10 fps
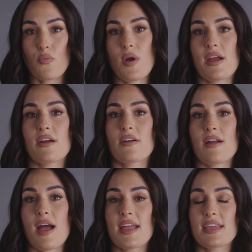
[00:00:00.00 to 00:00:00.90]

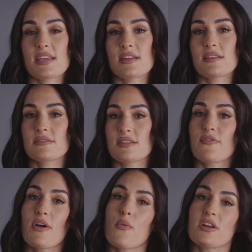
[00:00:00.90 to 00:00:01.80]
where I can,
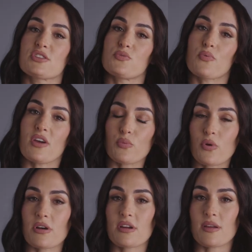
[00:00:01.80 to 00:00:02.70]
if I want to do breath
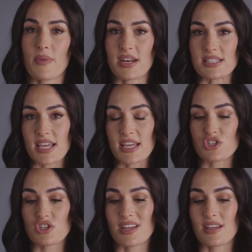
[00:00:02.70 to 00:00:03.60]
work,
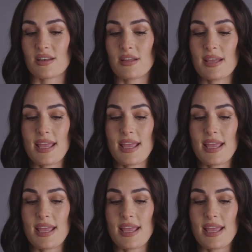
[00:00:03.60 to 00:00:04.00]
meditation,